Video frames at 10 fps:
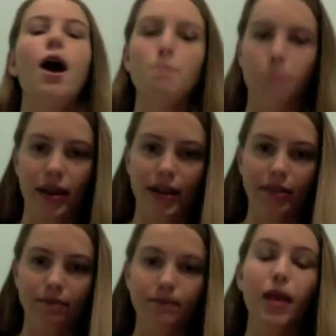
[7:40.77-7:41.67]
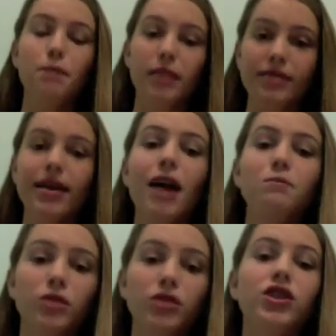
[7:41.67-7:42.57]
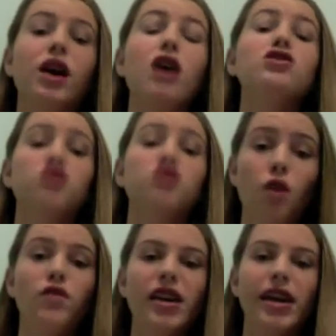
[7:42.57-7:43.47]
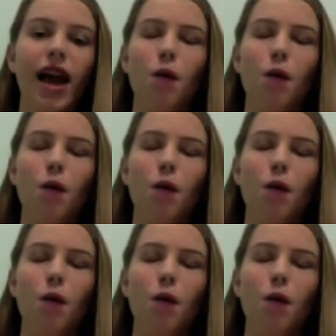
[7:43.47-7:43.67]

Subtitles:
But I didn't. Because I was just so freaking out.